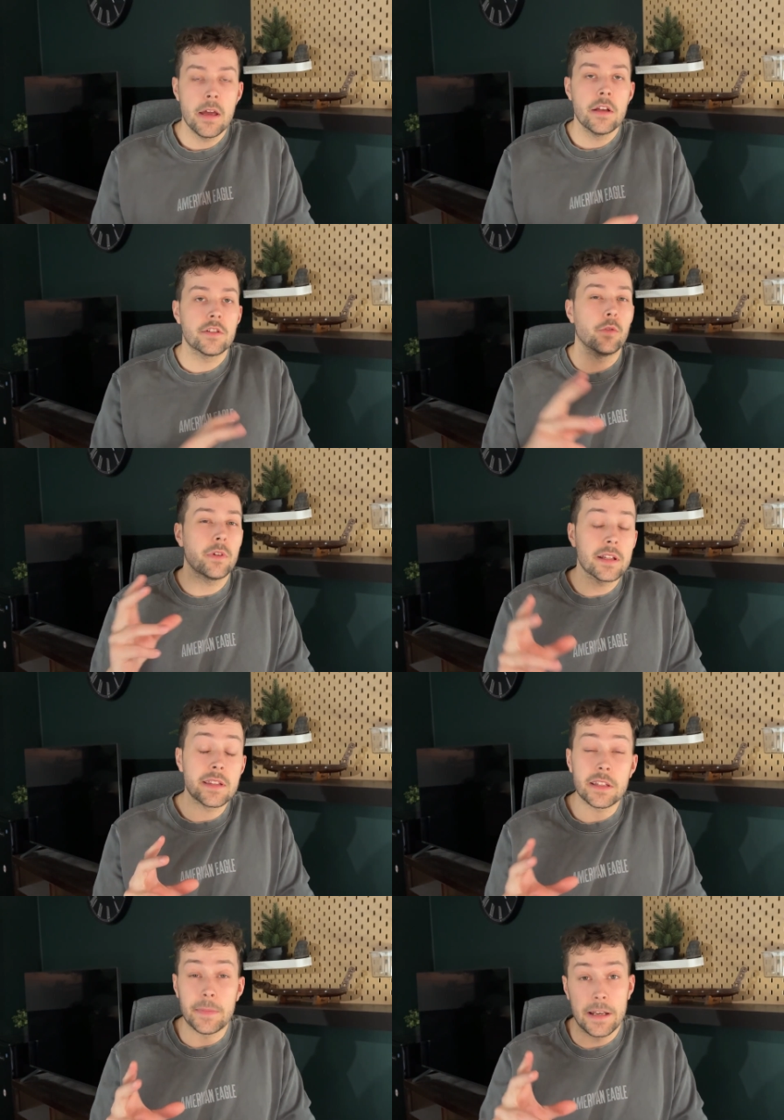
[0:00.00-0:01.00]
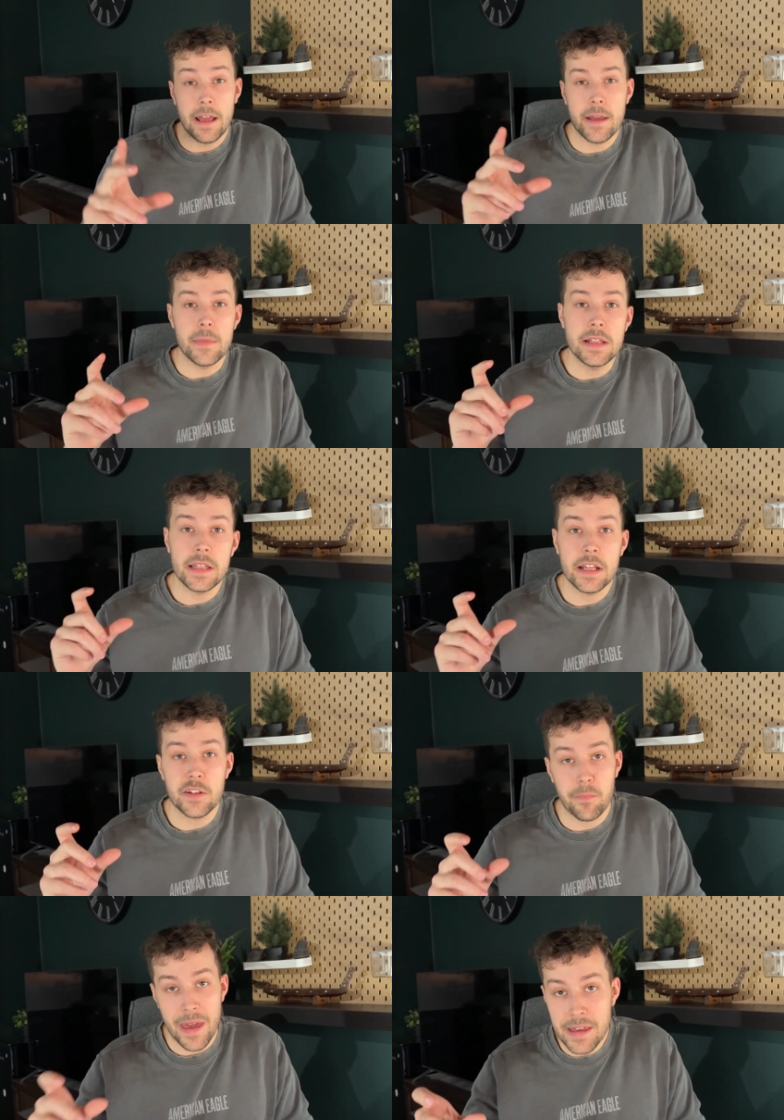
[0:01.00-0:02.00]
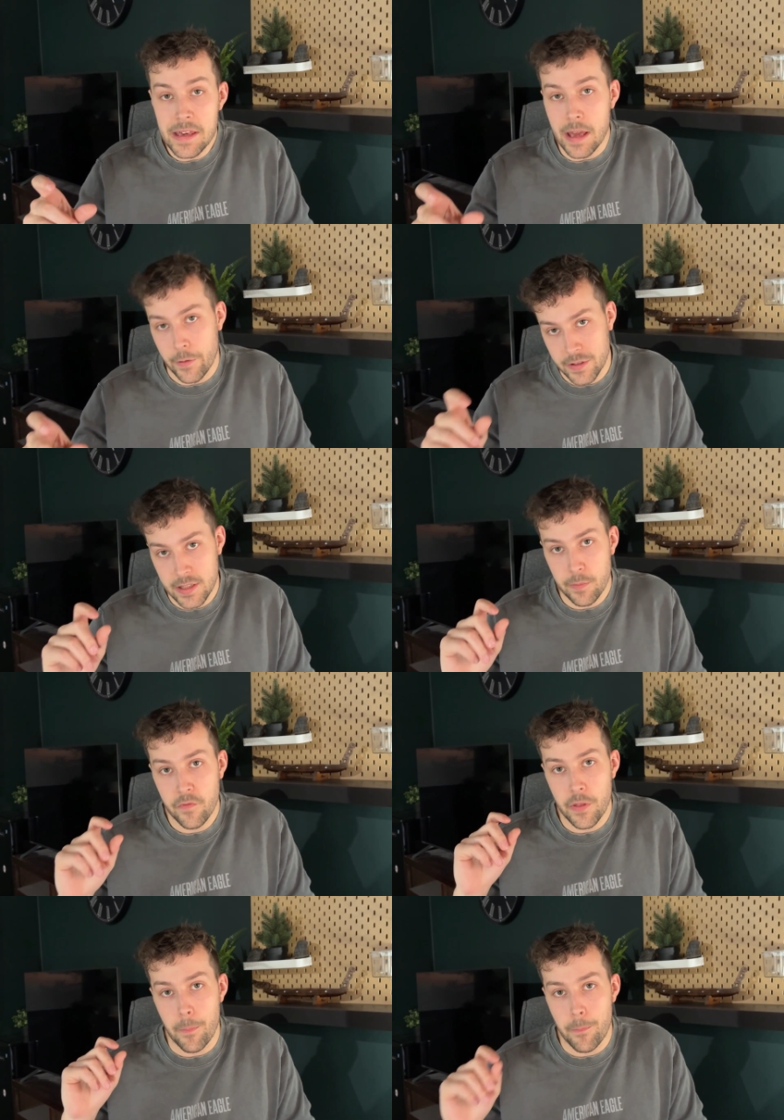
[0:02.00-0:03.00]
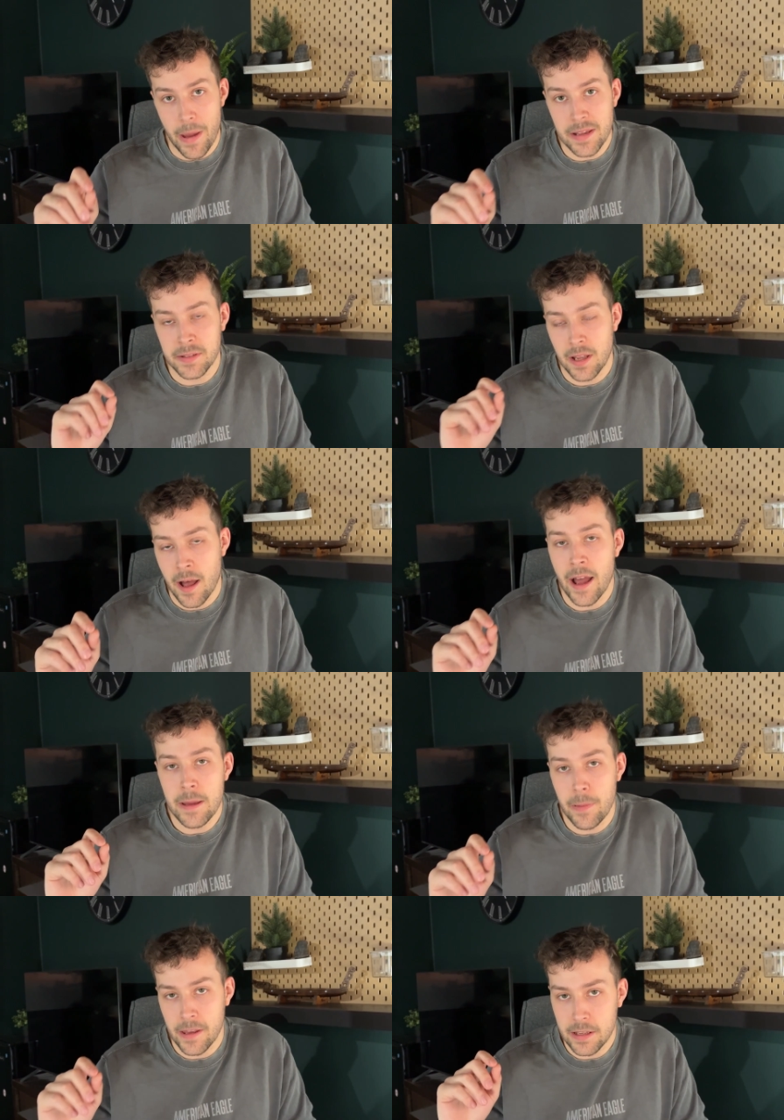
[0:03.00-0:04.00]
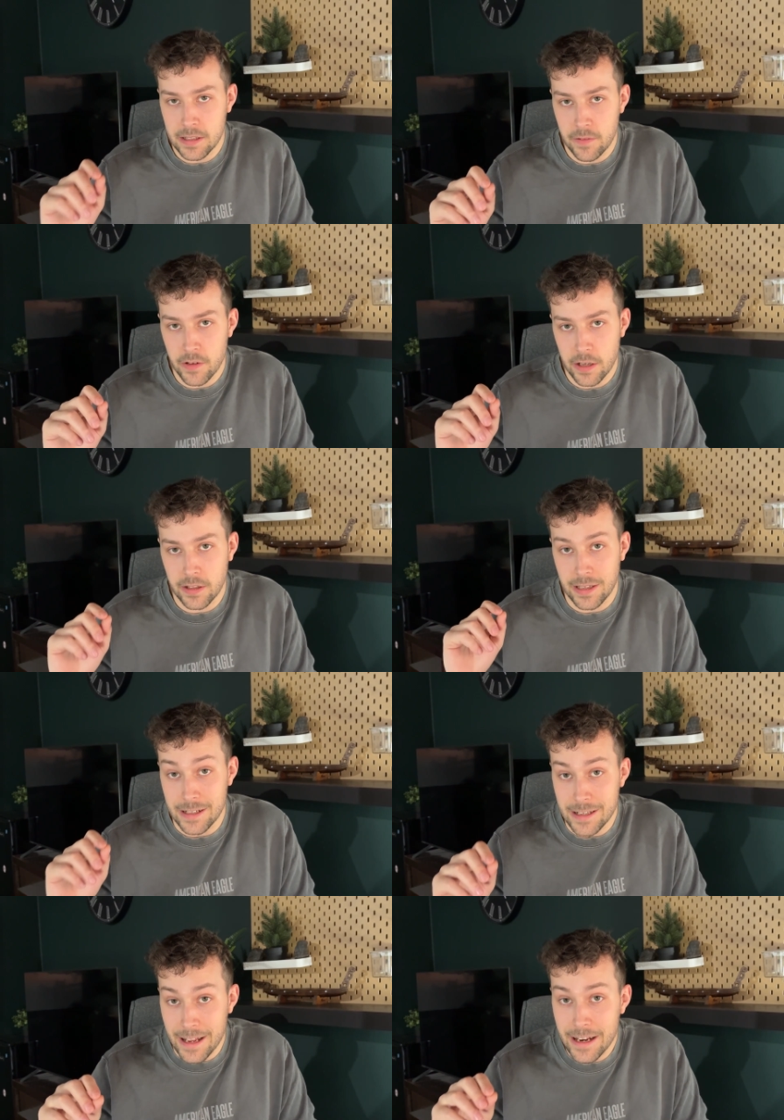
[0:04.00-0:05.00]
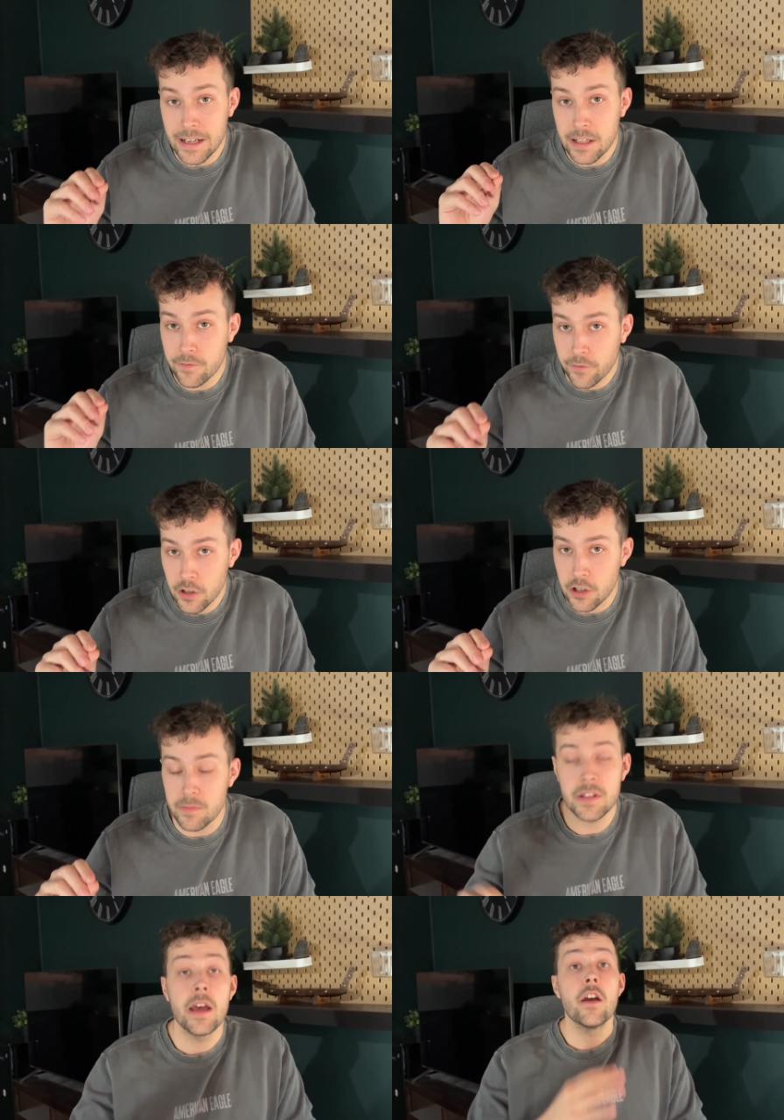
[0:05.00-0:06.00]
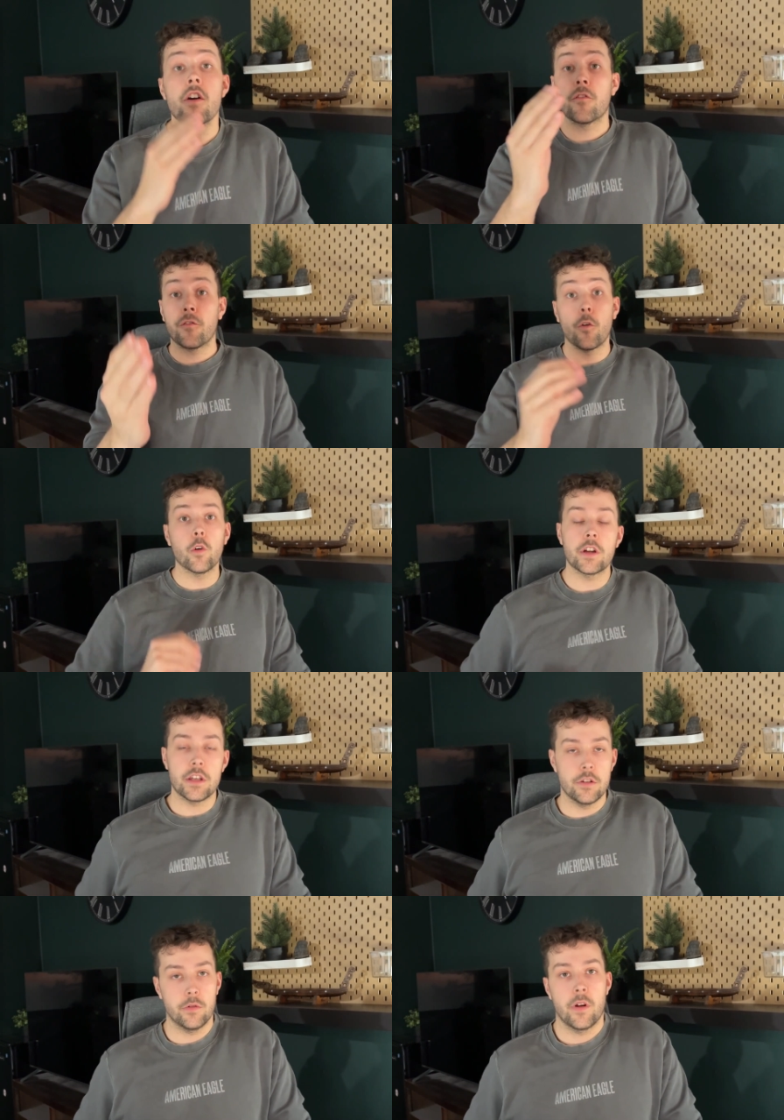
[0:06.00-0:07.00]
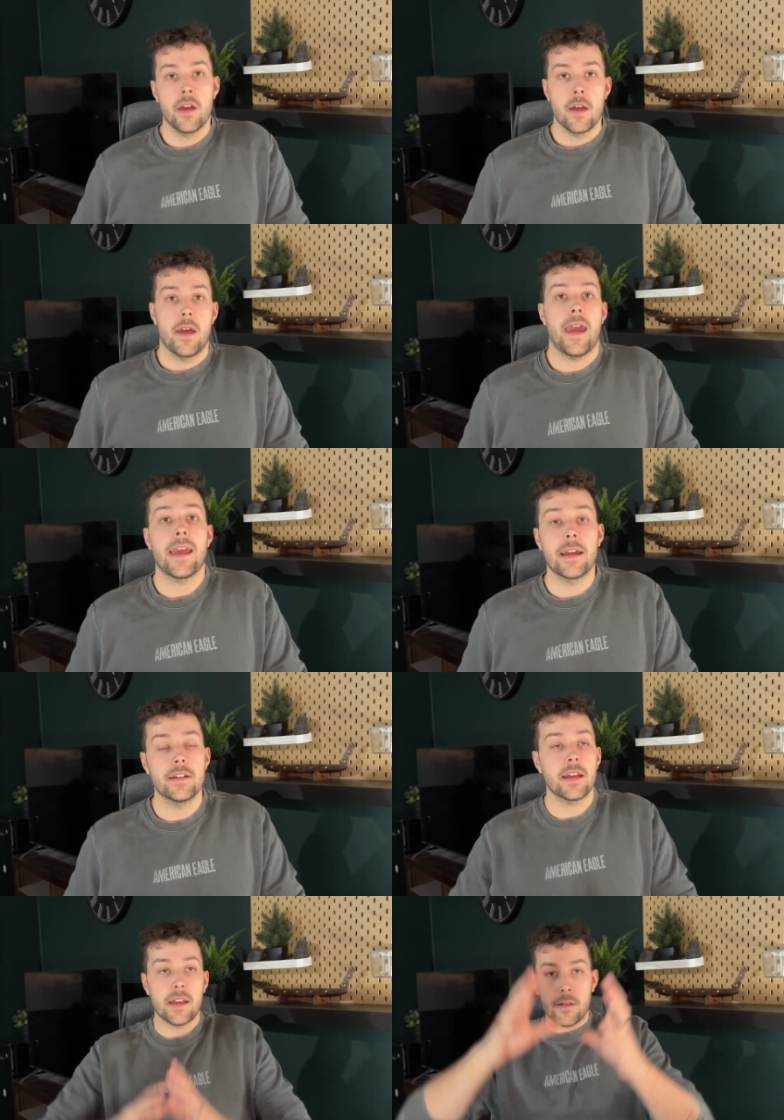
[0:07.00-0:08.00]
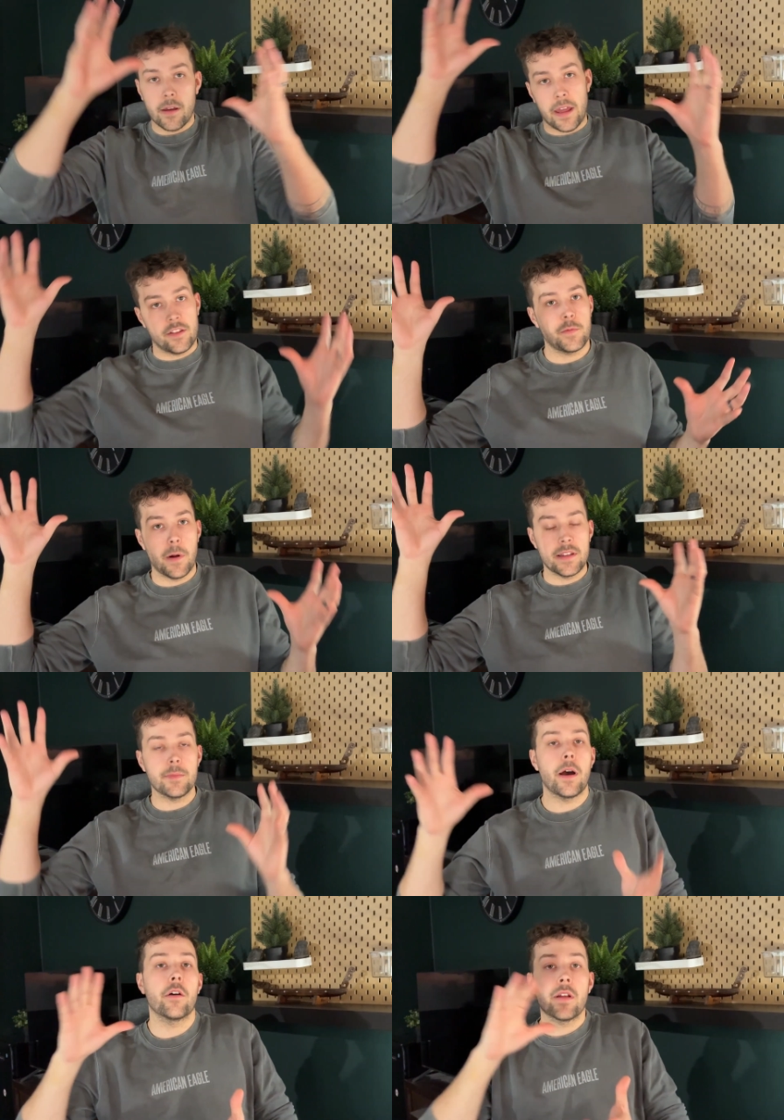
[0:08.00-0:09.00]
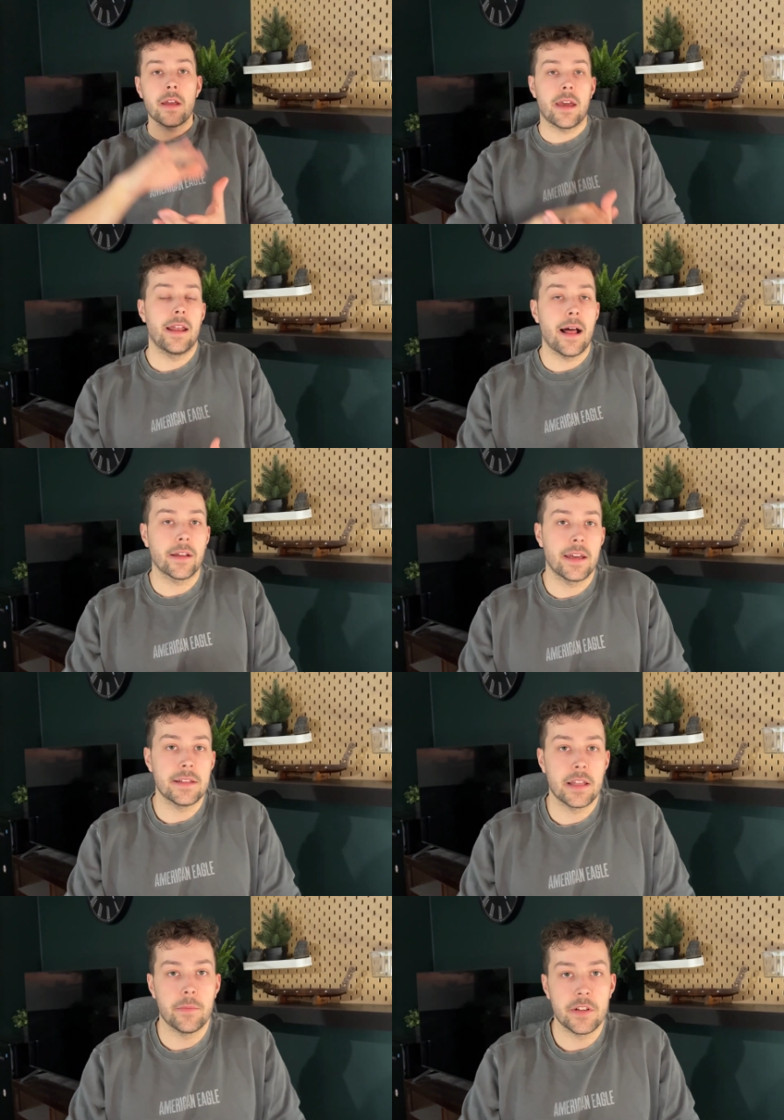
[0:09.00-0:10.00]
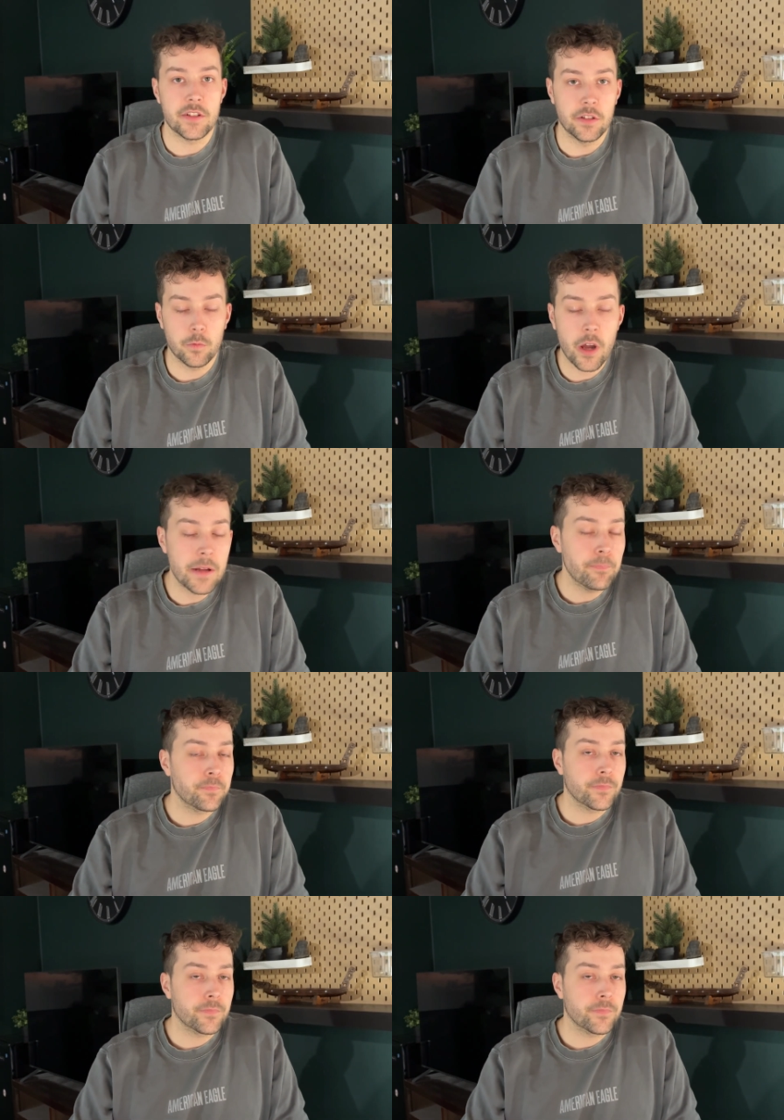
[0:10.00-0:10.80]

So what does this mean? It means that it's picking out some of the best high-paying dividend Canadian firms for you, and it spreads them out, it allocates them in a certain way.